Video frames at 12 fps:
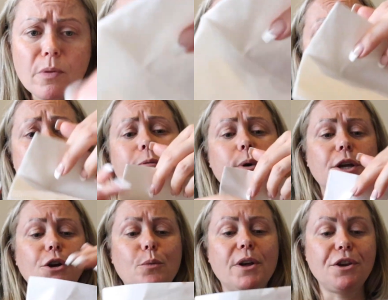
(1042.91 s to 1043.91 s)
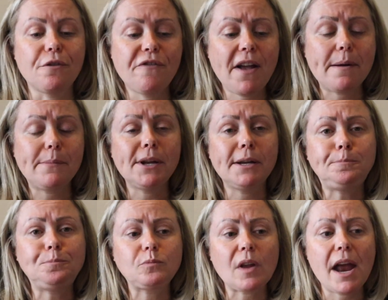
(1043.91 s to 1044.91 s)
You know, if you're with your family,
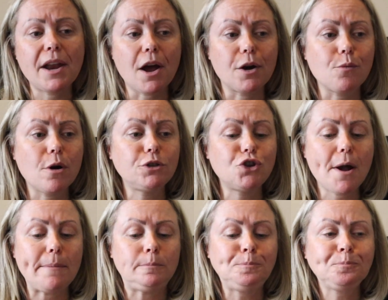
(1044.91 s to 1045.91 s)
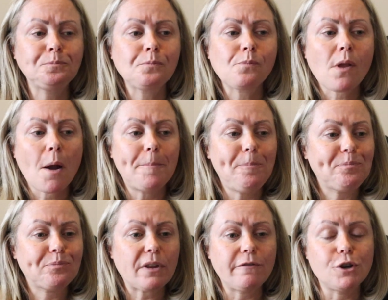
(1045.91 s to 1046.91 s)
heading on a road trip,
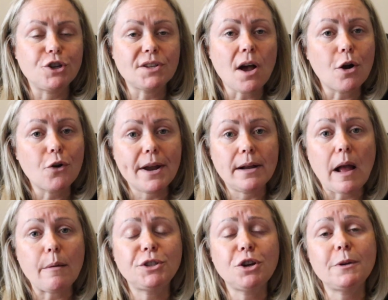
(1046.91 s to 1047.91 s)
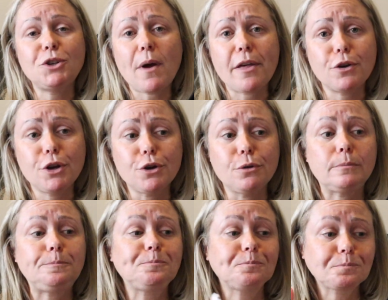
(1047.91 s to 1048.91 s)
if you're just hungry, I would so much rather you
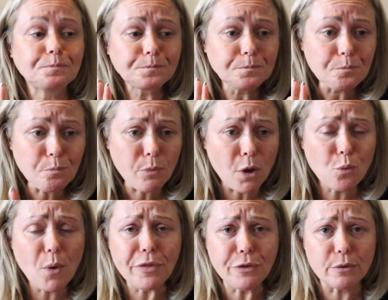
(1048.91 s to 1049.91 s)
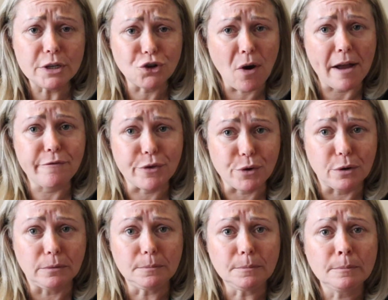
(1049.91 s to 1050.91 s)
run through a
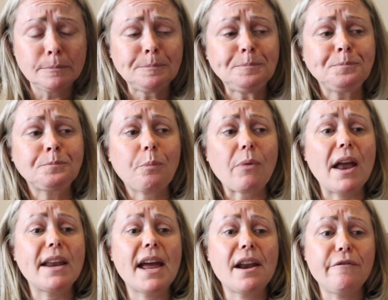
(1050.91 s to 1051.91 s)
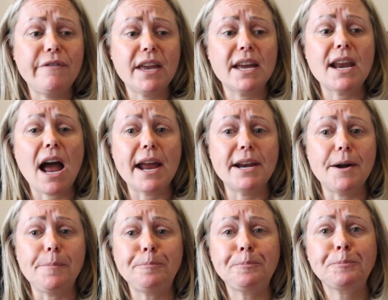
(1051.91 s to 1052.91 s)
drive-thru and get a vegan
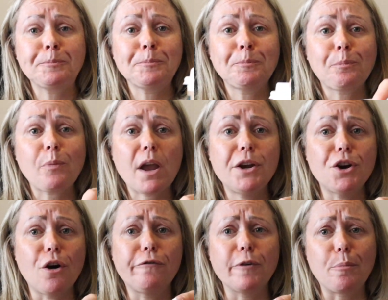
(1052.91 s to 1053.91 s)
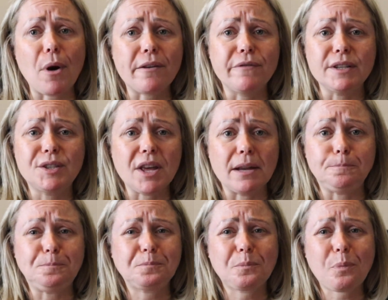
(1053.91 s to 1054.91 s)
item, you know, for breakfast
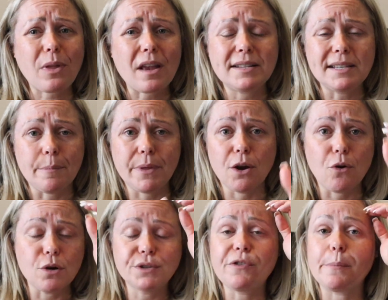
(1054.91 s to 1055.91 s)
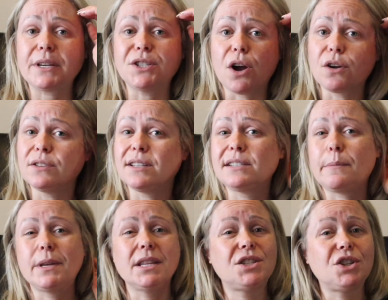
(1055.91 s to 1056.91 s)
than something gross from McDonald's and
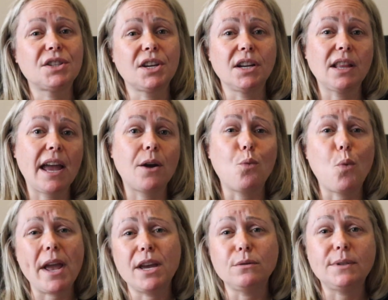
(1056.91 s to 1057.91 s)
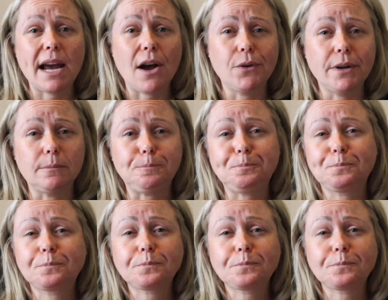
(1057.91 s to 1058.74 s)
something that's just gonna like weigh you down and,